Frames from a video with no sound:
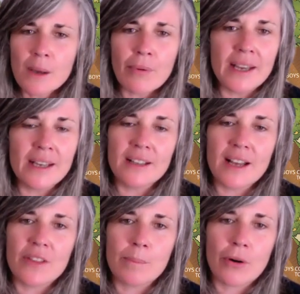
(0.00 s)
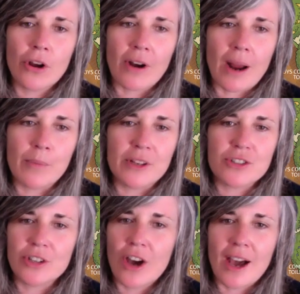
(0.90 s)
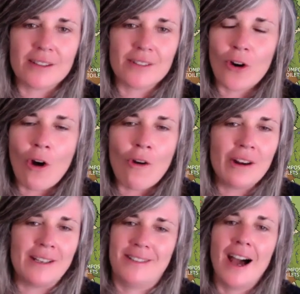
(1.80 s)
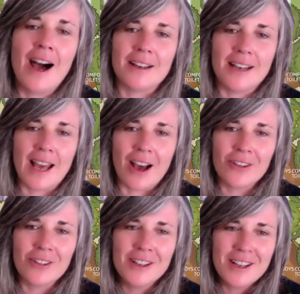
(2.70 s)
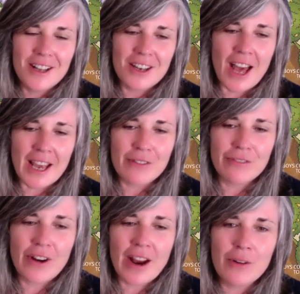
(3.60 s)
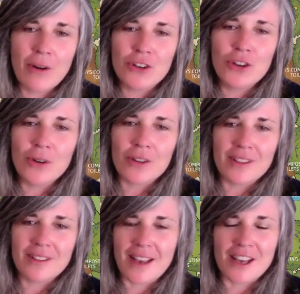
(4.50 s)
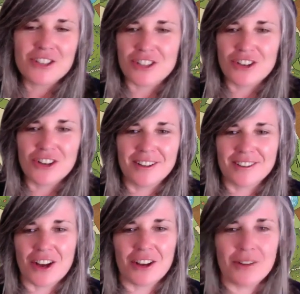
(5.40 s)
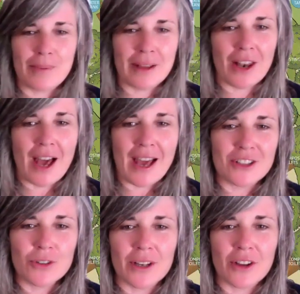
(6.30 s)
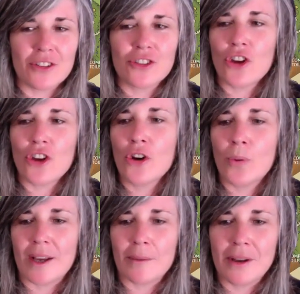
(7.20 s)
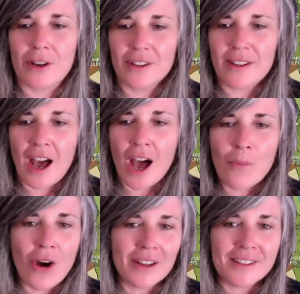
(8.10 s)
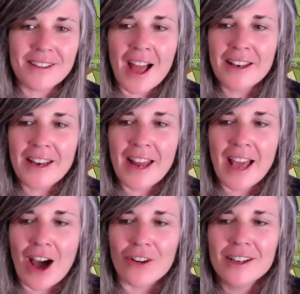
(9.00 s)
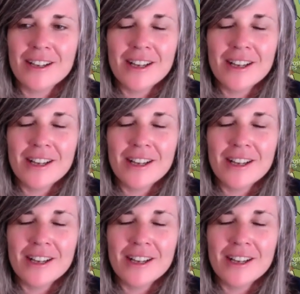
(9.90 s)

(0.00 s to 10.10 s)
breaking down the program, which you guys have already done now like and for anyone new on this station you're just going to be like doing it so quick because the hard work's done now